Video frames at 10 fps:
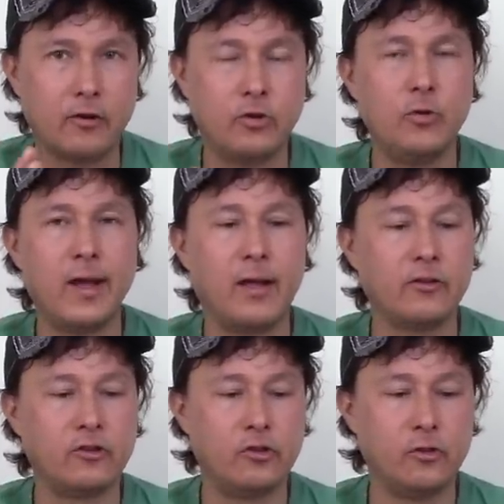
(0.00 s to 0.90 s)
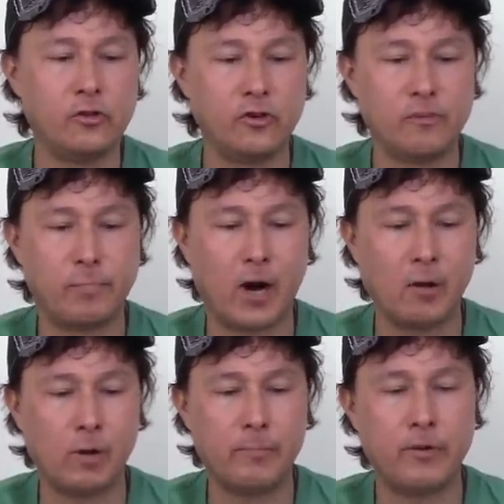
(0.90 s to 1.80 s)
or two gallons of juice and just
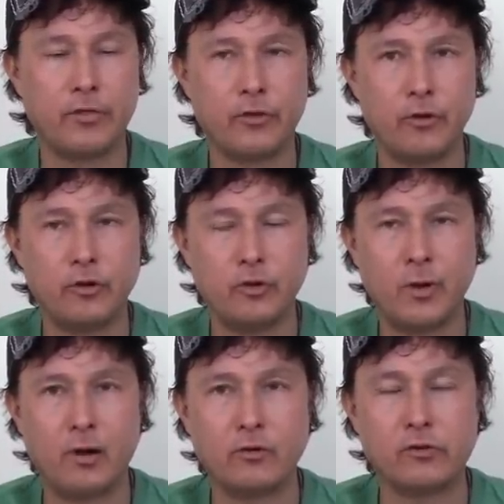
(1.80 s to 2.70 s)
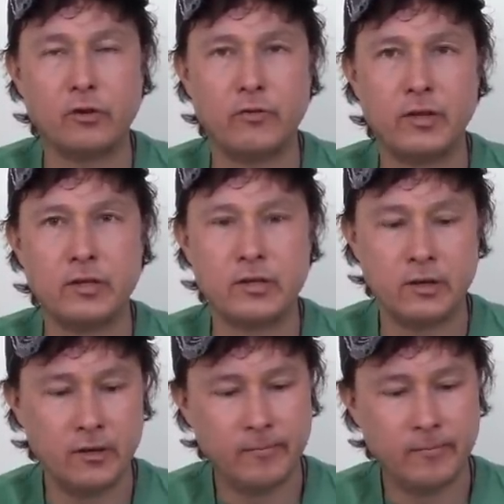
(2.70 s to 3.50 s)
bottom up into 32 ounce servings.